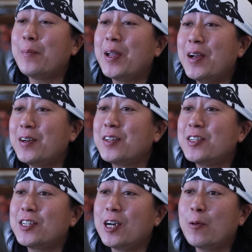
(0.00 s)
I'm here to
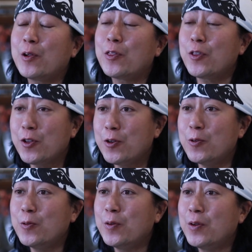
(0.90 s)
share with
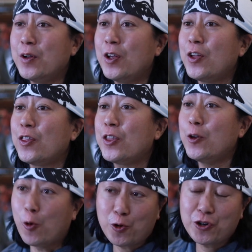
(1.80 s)
you
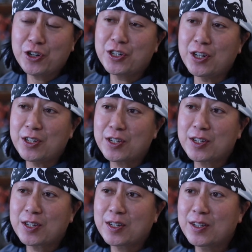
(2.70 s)
the
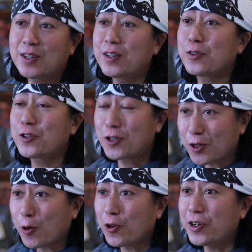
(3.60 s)
origins, the
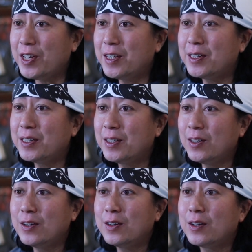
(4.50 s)
story,
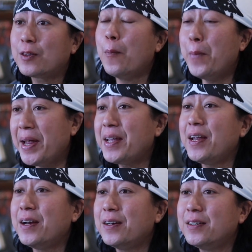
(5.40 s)
the
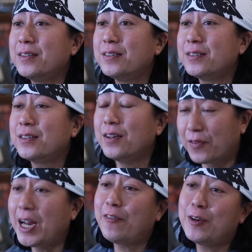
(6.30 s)
making
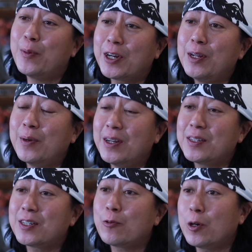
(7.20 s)
Cafe Monkey
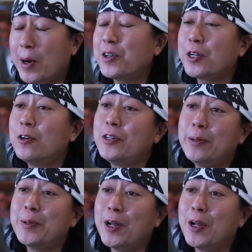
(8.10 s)
Munch. We're about to go deep,